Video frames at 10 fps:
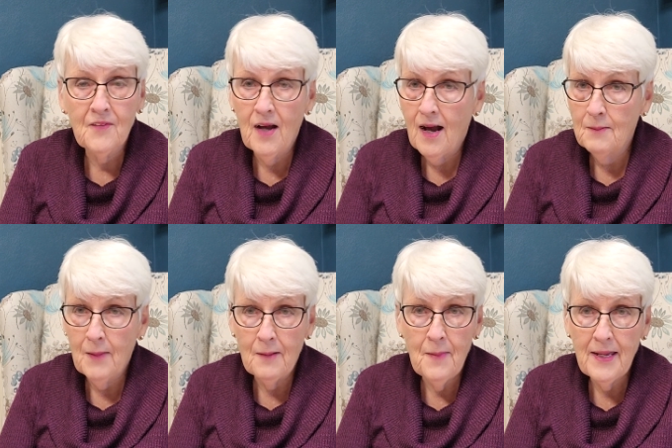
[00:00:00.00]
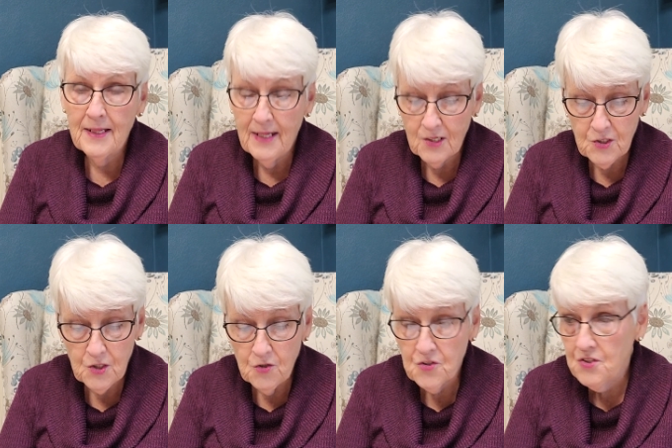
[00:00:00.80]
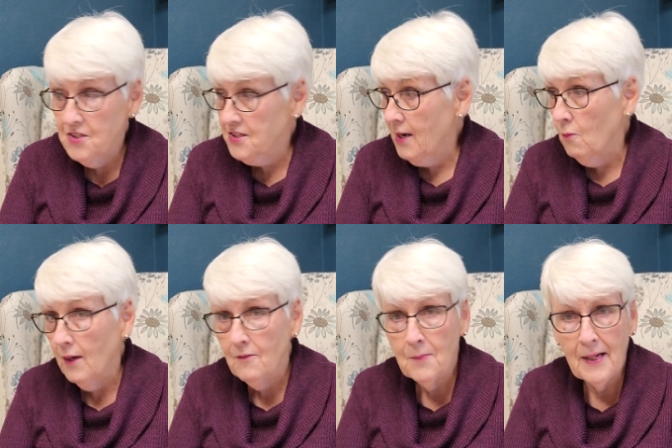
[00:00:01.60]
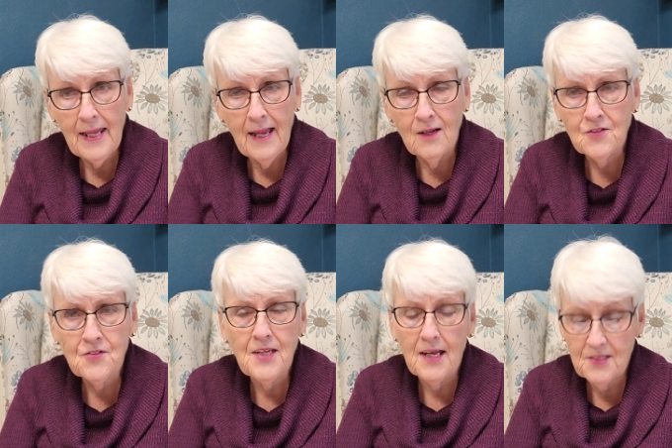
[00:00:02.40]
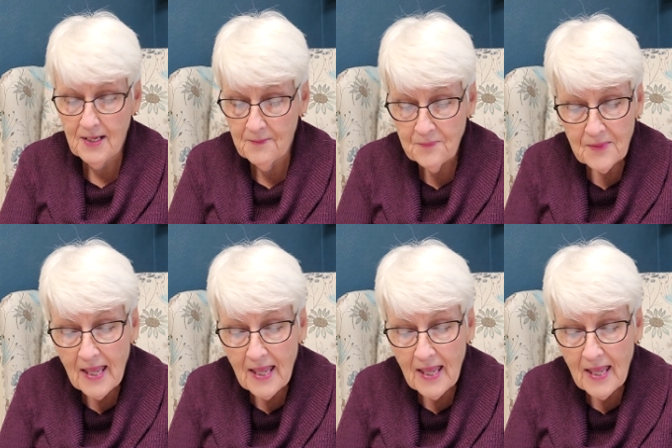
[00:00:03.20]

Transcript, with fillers: God by making excuses and saying, well, everybody else does it.